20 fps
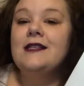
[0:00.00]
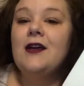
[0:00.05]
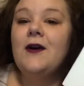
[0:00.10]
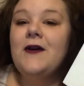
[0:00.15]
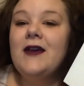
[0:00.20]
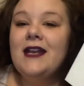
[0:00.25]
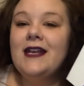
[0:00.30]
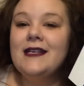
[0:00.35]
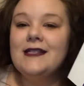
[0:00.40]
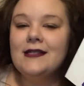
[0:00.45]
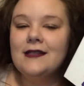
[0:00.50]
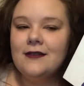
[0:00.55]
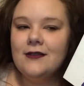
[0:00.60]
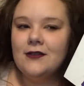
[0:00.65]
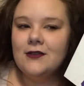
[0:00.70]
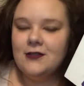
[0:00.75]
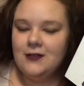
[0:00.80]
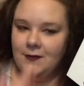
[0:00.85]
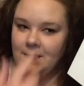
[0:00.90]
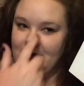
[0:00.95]
So it is a
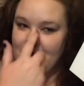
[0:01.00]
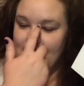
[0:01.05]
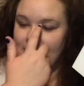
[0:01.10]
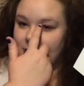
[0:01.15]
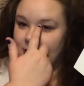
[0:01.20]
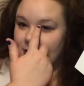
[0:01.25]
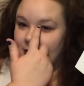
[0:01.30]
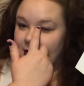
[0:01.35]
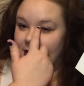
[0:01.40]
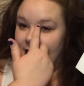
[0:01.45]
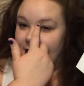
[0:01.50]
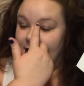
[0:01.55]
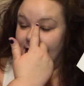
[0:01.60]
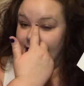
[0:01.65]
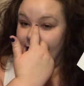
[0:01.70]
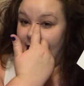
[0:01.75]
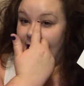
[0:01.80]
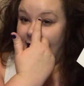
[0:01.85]
little supernatural and